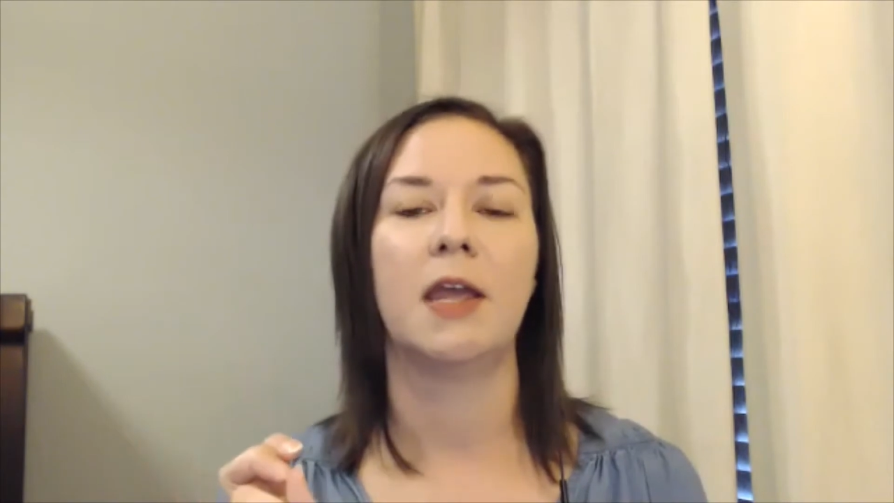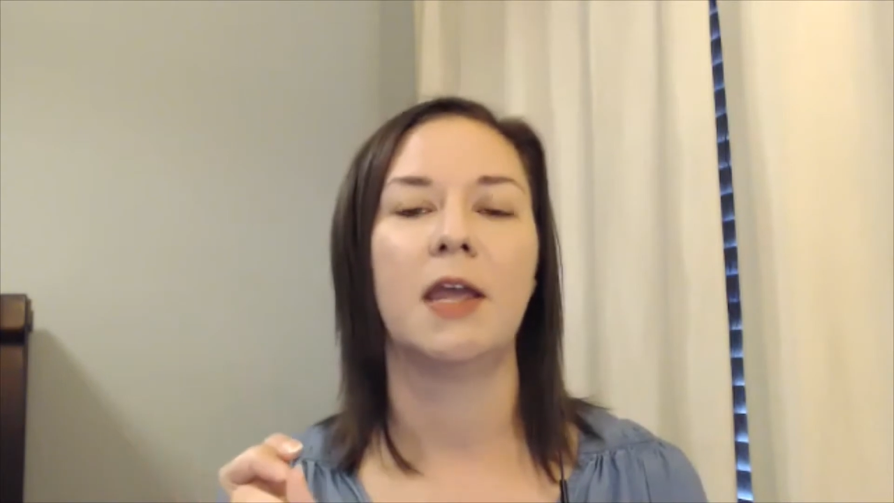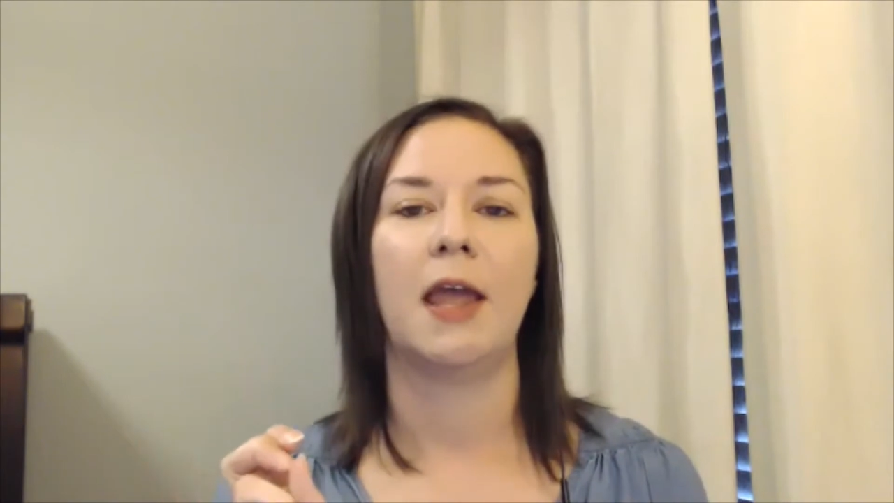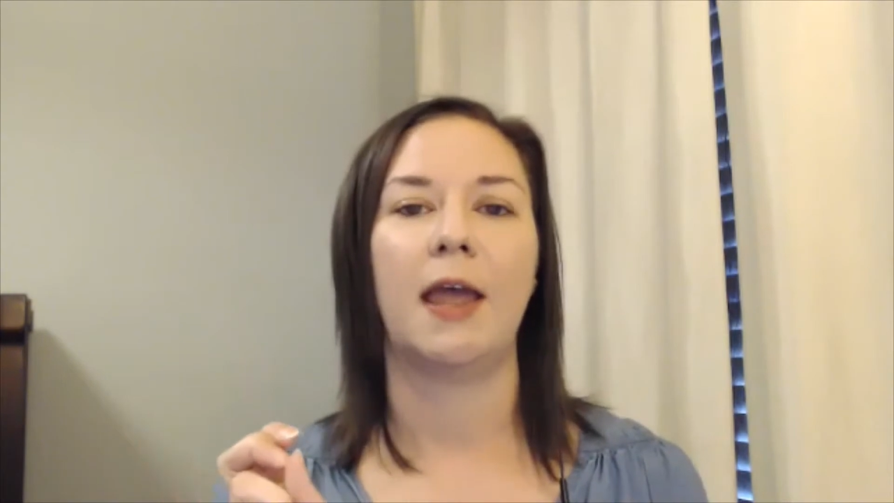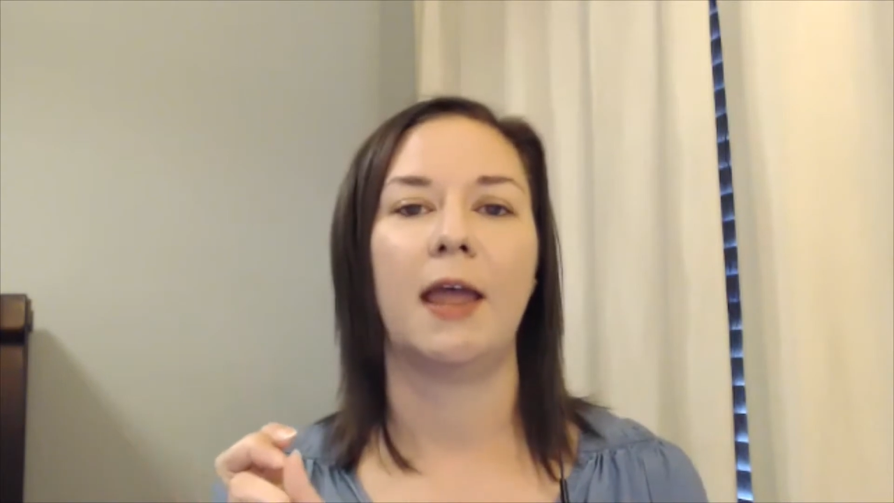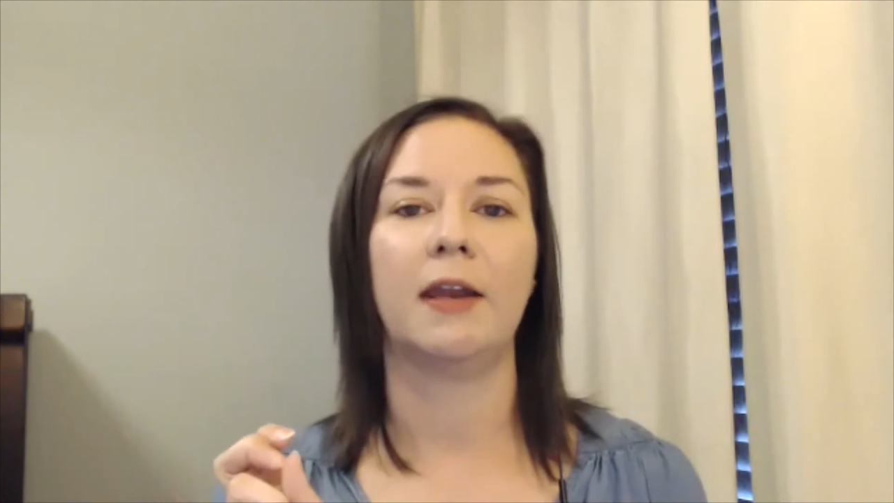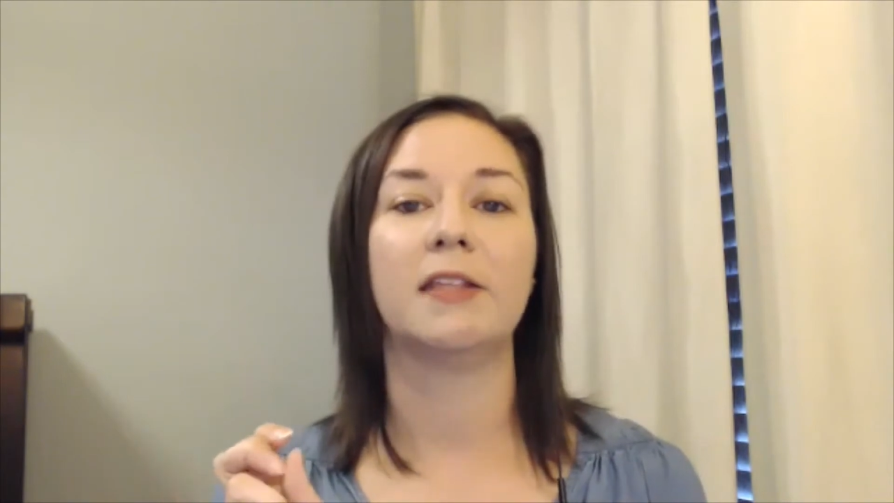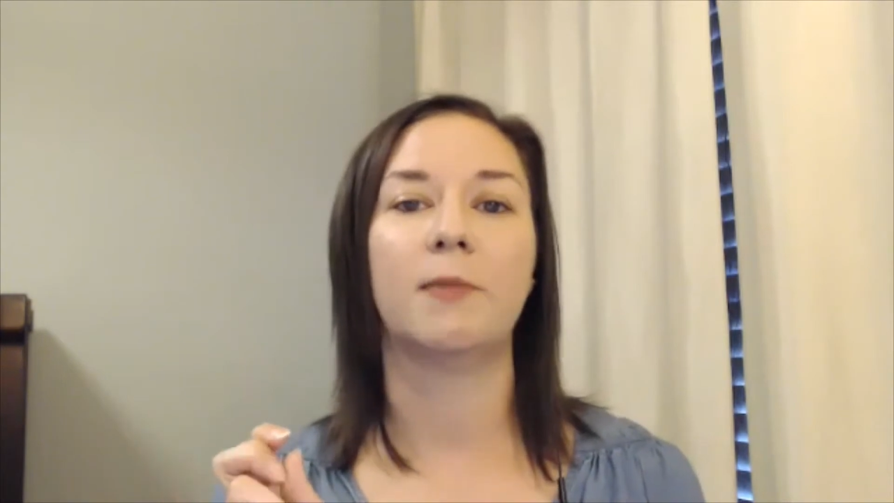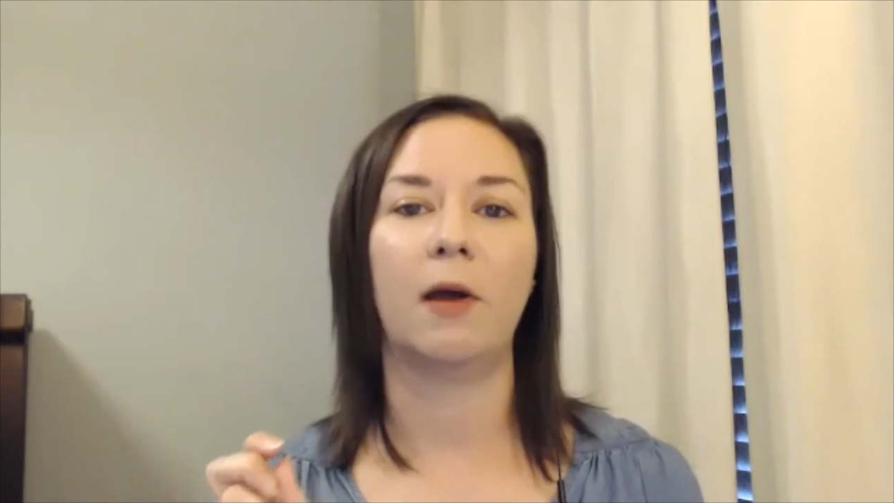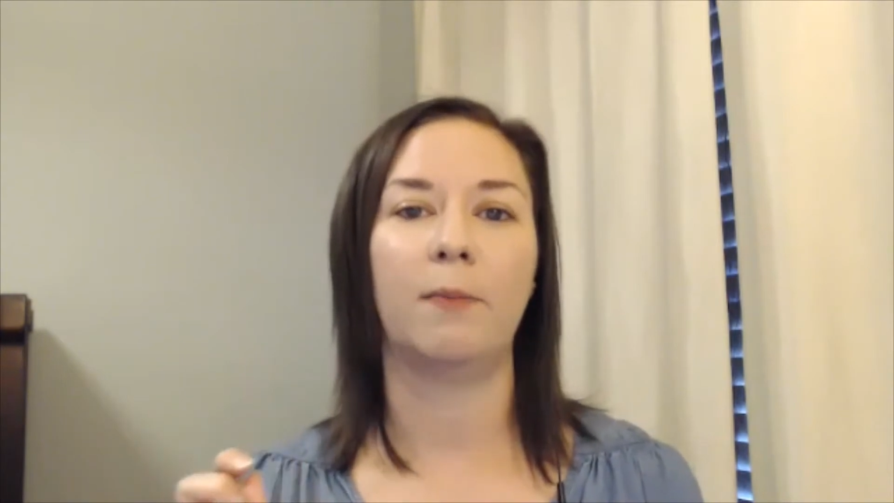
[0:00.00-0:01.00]
and it's
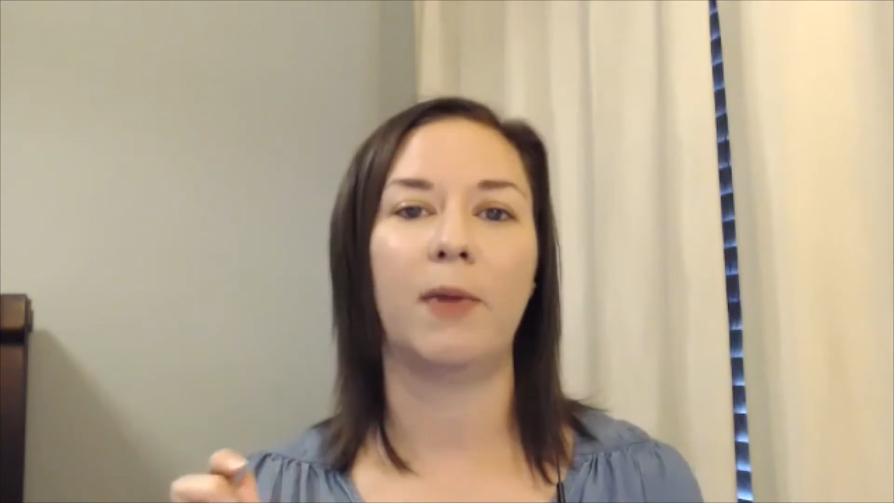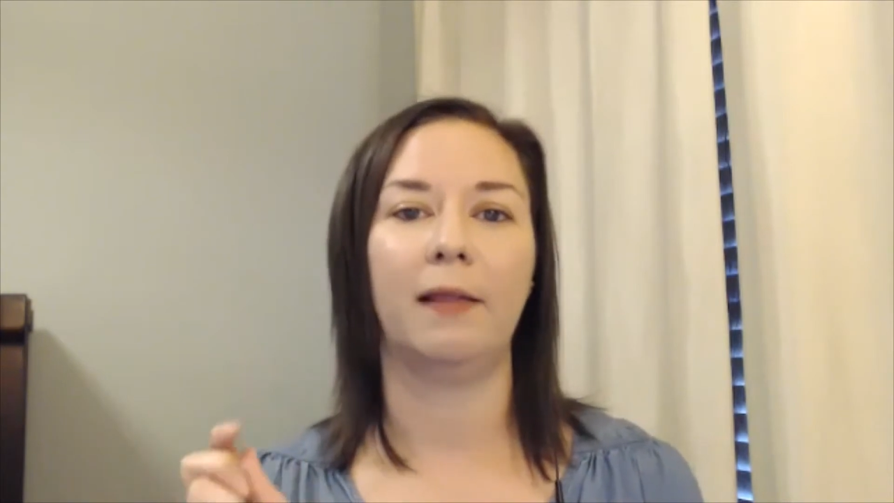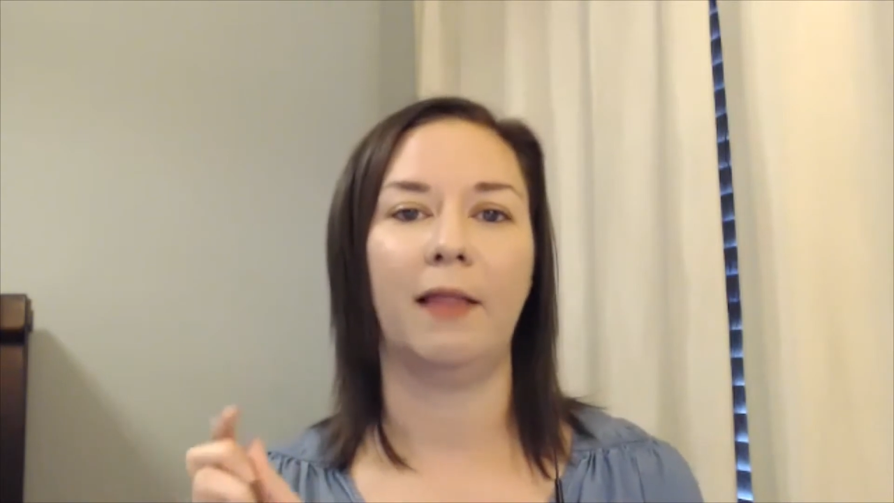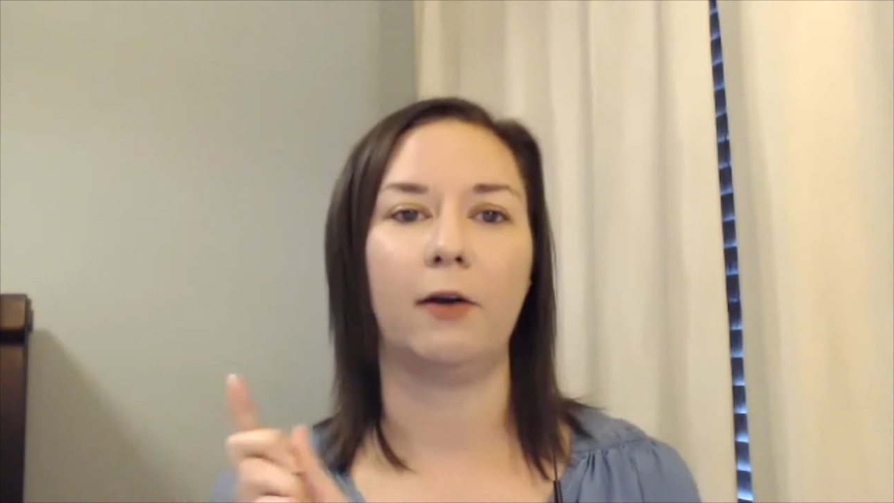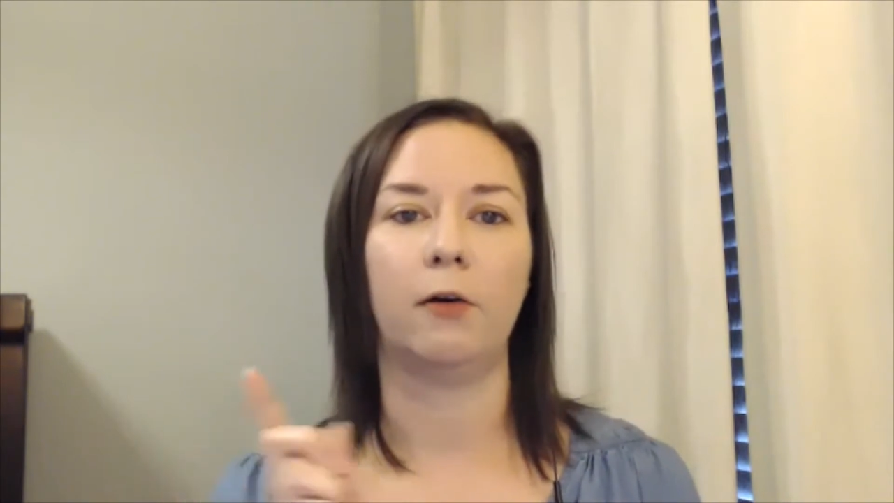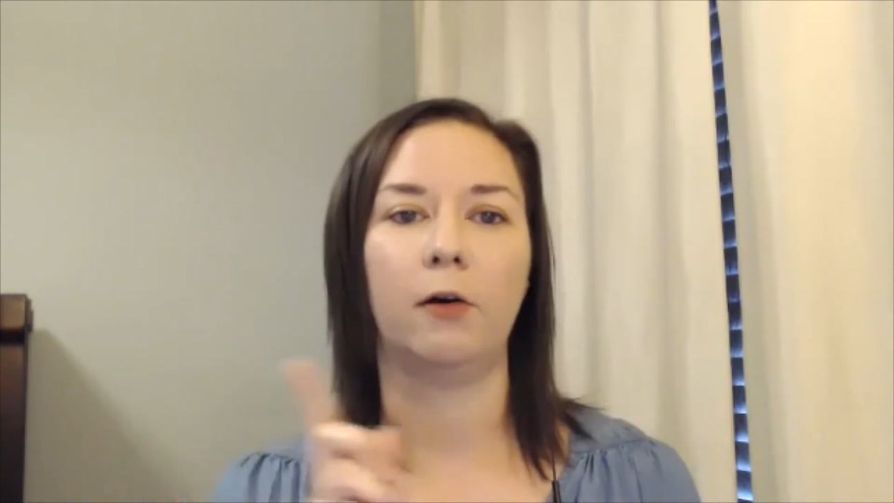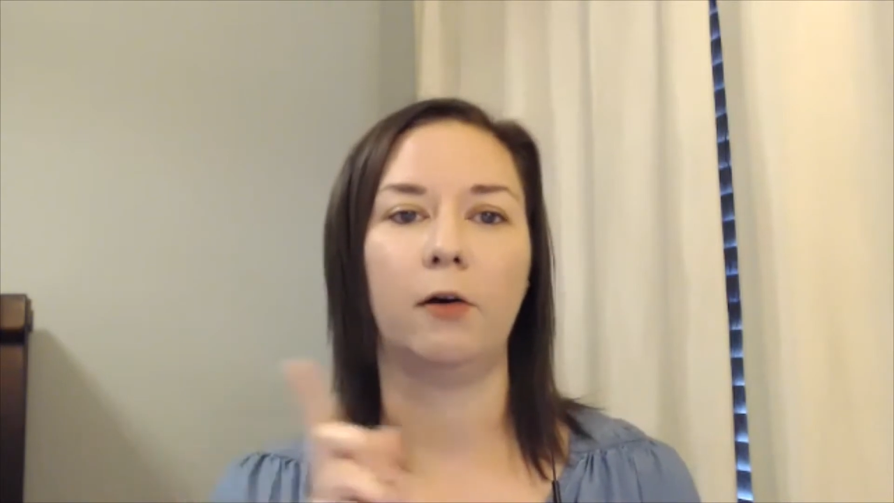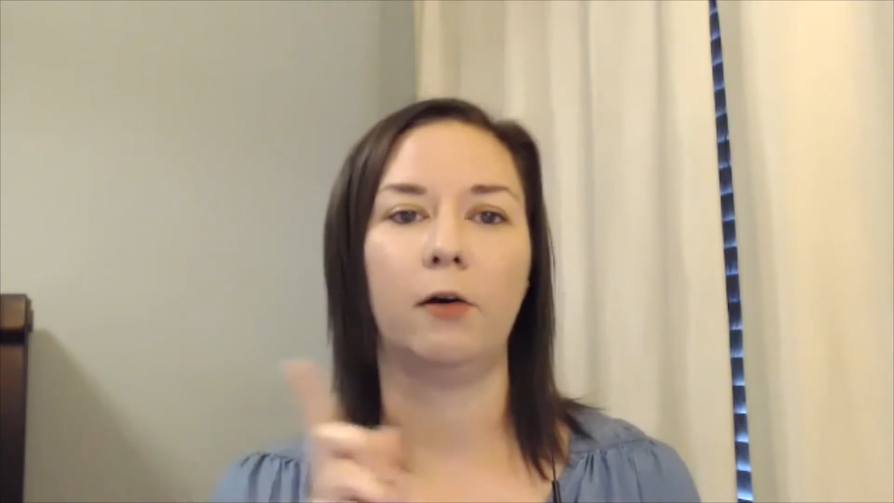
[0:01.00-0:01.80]
about bilateral,